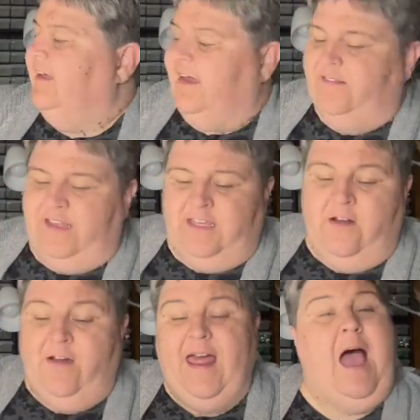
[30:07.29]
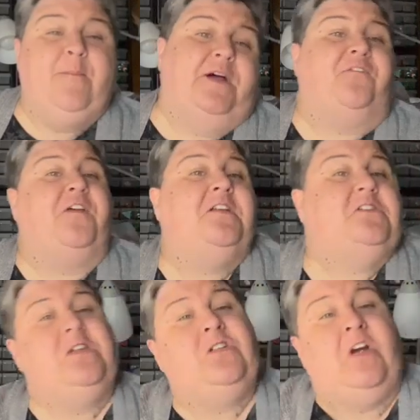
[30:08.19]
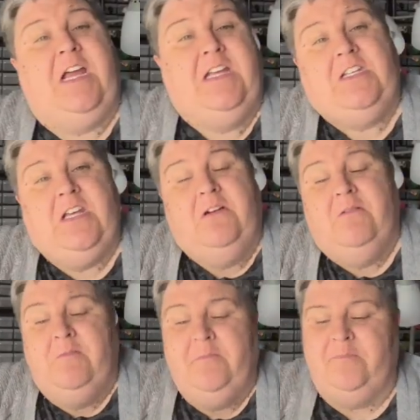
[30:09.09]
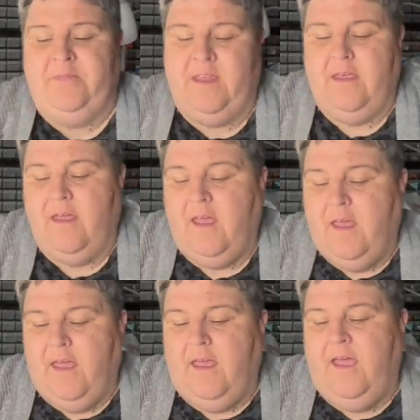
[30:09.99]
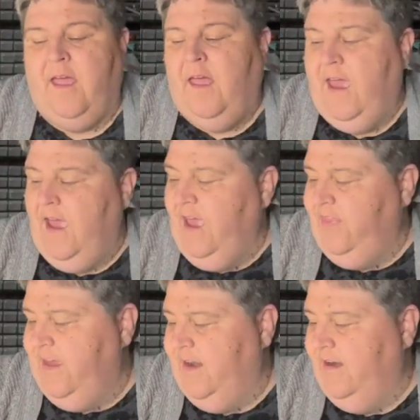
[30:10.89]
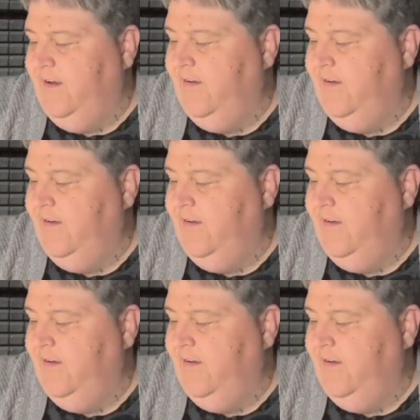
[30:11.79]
I'm like, you know what? I'm going to finish the train too. And then,